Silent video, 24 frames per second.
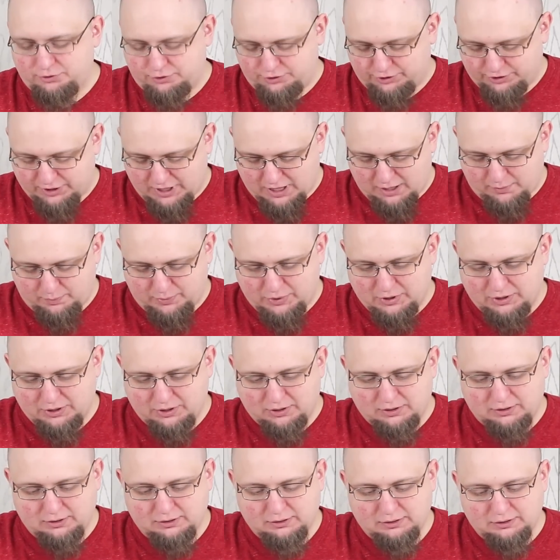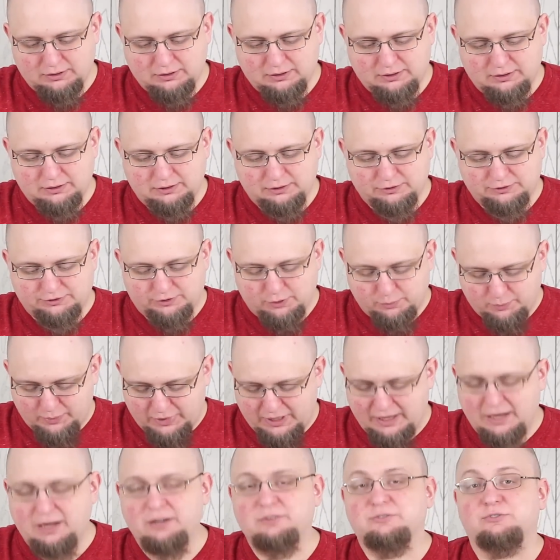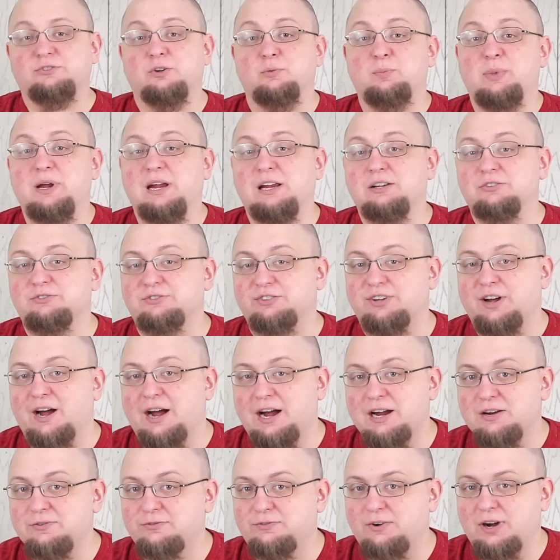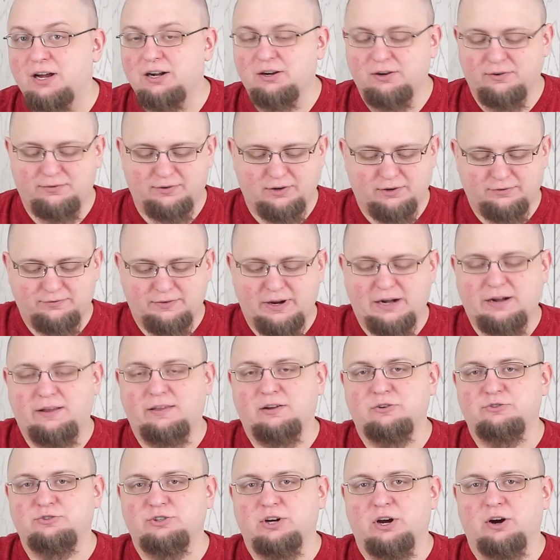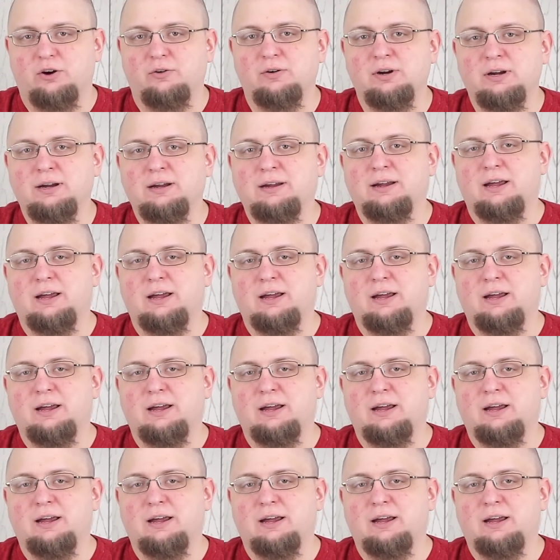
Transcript: Chopper, Sabine's TIE Fighter, if you're a fan of the show.